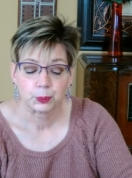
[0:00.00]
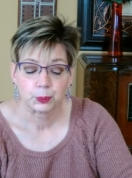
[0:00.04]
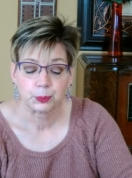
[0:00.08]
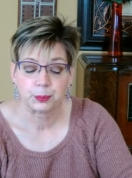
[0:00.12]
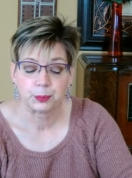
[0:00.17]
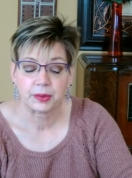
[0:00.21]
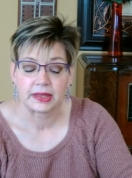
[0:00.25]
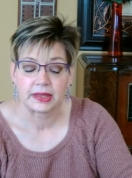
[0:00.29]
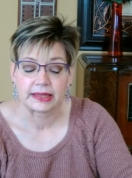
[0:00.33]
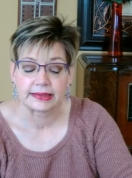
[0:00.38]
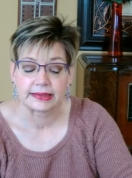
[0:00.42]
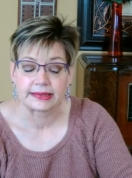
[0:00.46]

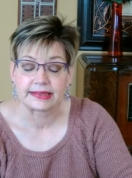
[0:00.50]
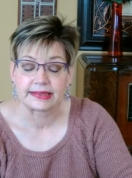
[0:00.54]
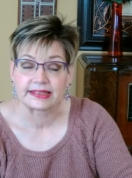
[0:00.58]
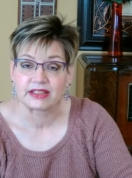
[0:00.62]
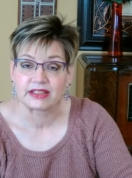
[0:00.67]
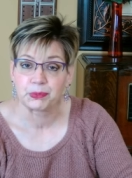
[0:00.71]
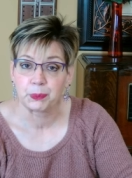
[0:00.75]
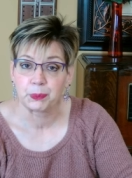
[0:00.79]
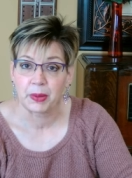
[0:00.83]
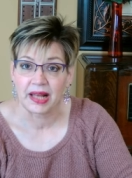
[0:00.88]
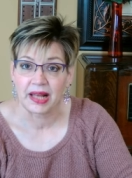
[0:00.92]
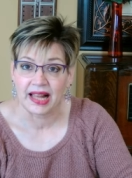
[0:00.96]
But
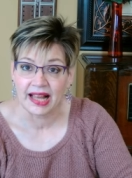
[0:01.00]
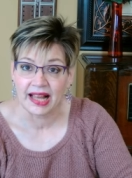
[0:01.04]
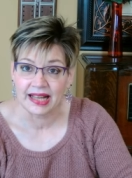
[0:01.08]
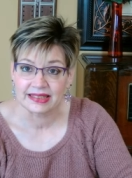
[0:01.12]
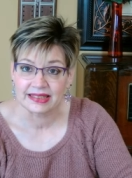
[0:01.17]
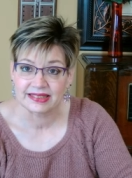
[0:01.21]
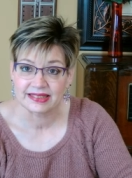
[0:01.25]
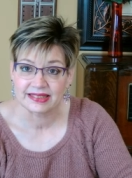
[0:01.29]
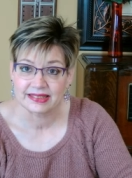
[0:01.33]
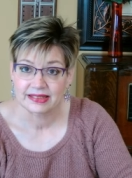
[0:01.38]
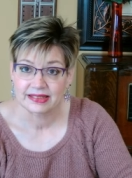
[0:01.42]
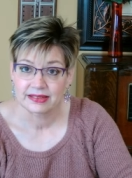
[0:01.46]
this
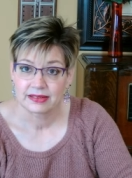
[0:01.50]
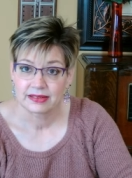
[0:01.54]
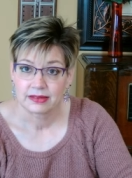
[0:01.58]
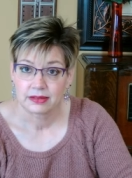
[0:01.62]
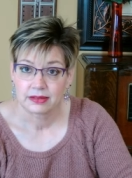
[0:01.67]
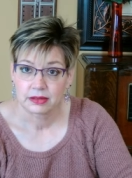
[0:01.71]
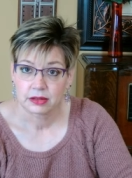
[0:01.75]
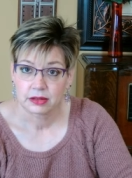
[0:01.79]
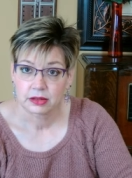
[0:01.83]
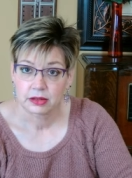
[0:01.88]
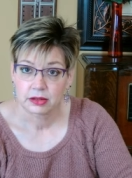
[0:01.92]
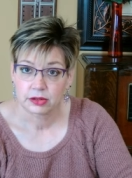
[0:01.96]
past
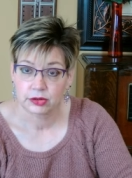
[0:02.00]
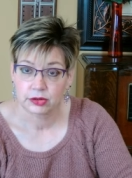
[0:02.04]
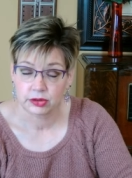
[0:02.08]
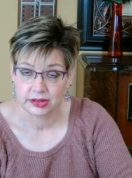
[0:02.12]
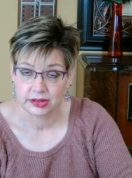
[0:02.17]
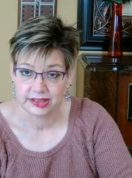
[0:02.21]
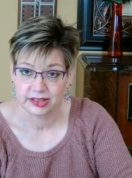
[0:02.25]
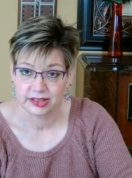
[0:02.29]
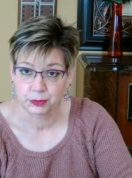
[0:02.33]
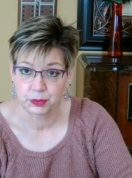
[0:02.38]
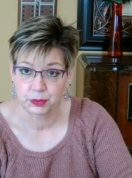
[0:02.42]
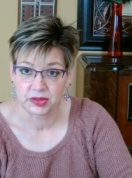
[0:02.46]

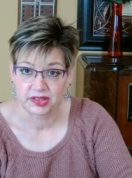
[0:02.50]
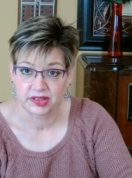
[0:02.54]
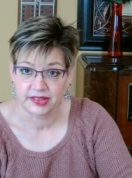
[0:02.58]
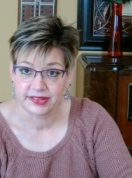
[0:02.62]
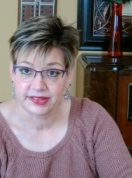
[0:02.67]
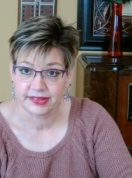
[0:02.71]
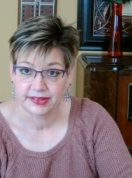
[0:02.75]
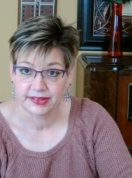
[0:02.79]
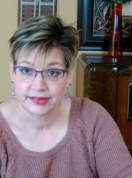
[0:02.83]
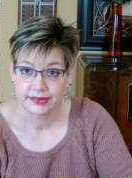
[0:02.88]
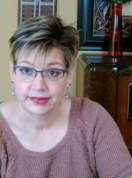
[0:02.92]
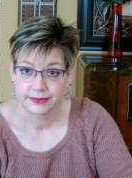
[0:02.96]

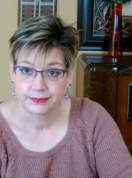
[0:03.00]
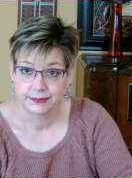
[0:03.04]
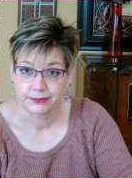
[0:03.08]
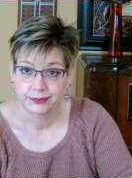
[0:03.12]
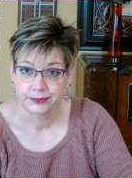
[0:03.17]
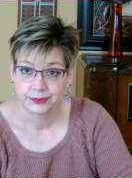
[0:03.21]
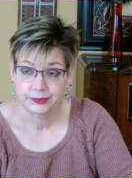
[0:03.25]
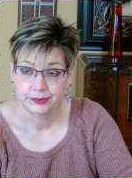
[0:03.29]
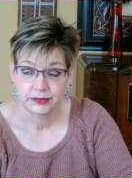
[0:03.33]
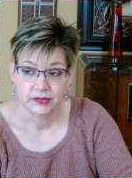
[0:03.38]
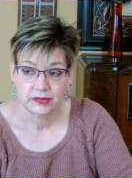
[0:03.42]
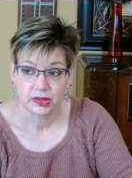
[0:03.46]
Christmas,
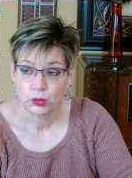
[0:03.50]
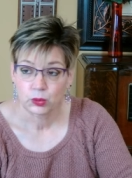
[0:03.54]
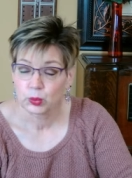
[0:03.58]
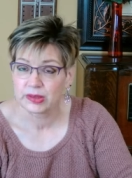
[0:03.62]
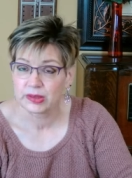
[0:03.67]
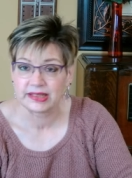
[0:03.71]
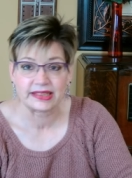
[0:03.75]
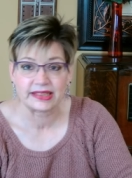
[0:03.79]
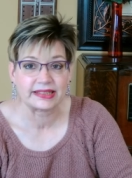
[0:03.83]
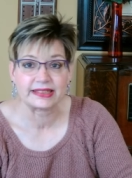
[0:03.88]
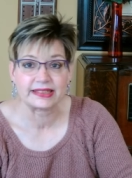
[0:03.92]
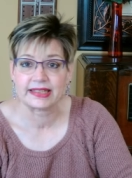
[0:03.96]

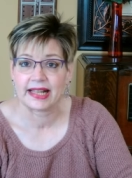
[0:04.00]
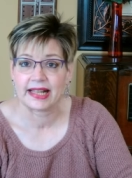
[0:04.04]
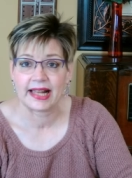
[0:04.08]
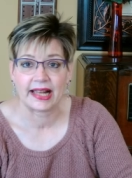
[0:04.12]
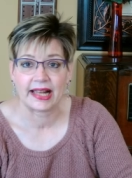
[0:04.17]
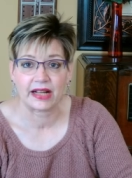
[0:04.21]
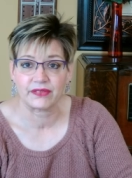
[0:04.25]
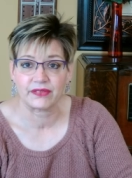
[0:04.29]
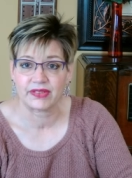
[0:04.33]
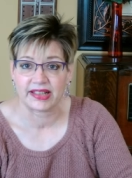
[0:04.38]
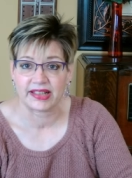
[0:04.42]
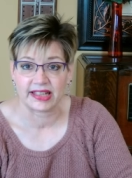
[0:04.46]
we didn't
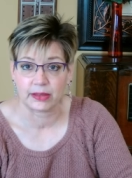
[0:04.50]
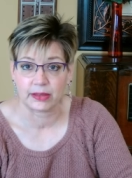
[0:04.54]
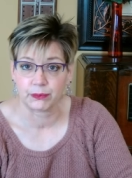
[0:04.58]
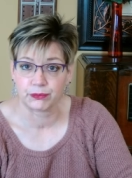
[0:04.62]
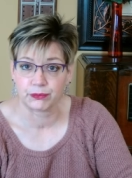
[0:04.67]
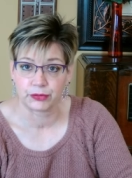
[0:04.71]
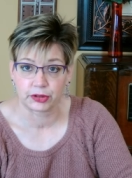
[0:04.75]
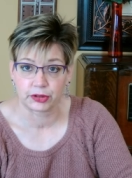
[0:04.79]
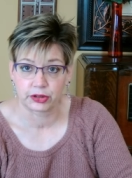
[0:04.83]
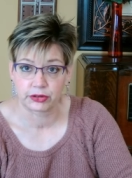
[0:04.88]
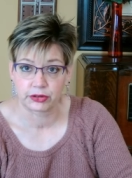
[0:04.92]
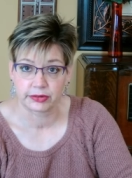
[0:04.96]
have ham
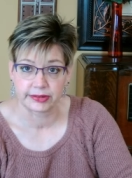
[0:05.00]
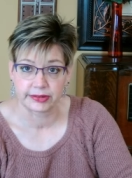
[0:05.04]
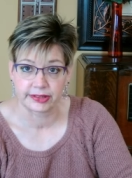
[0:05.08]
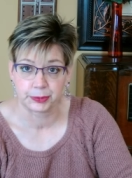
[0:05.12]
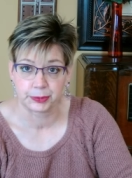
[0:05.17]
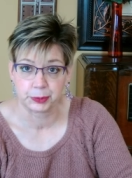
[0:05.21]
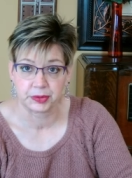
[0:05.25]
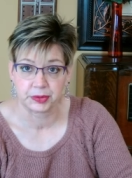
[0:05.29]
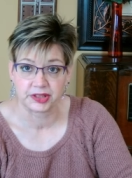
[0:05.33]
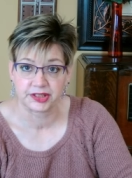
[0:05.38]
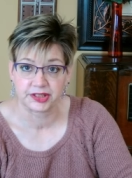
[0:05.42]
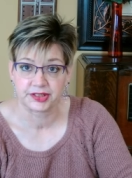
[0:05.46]
for
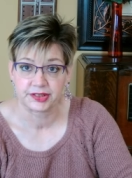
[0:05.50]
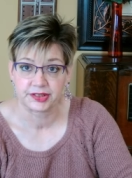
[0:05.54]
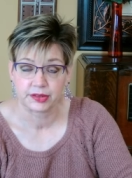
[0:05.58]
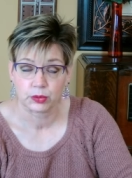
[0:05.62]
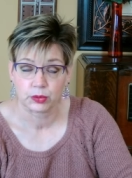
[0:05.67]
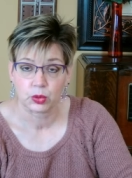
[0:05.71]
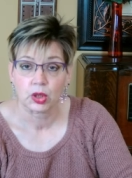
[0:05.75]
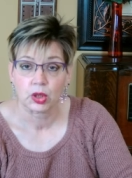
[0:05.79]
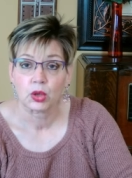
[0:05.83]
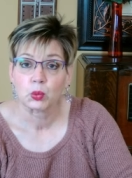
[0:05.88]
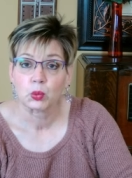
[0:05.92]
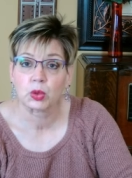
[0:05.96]
Christmas.
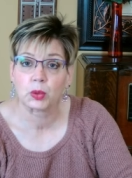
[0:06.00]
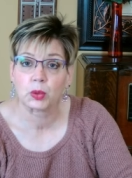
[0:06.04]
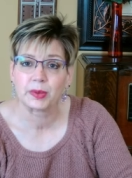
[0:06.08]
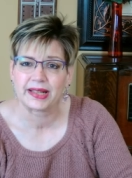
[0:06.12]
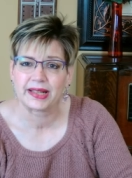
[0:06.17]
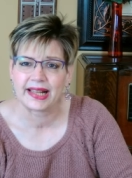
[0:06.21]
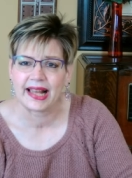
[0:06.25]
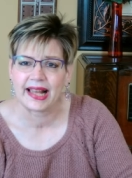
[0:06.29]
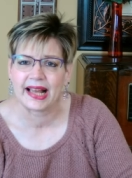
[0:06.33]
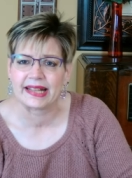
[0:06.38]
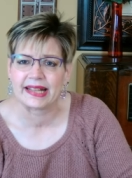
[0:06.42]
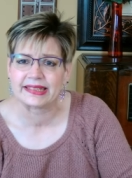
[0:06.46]
Well, we
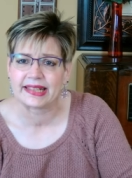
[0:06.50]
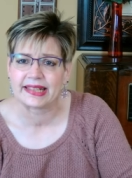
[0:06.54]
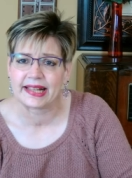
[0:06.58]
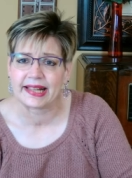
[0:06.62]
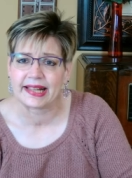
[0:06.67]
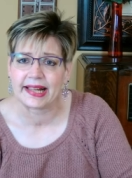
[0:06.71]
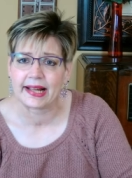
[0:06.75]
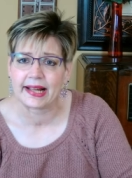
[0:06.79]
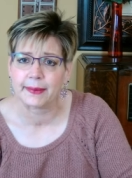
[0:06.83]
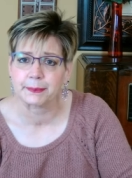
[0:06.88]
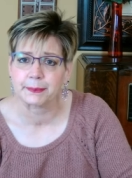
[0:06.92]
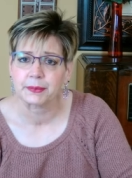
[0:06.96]
had
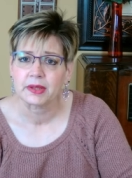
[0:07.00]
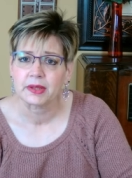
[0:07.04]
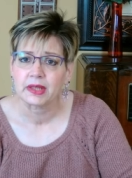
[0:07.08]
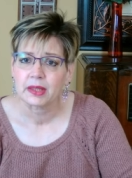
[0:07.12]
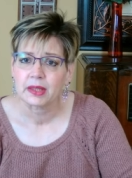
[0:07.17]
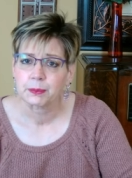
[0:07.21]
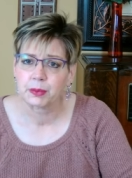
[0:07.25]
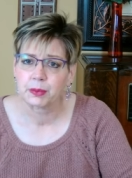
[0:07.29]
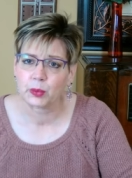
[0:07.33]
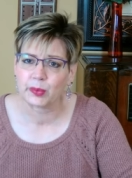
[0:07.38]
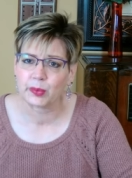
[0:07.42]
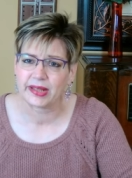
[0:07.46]
ham,
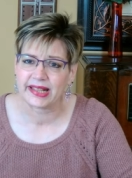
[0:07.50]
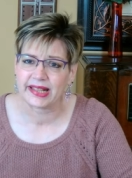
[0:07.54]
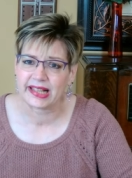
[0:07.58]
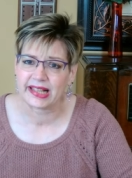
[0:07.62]
but we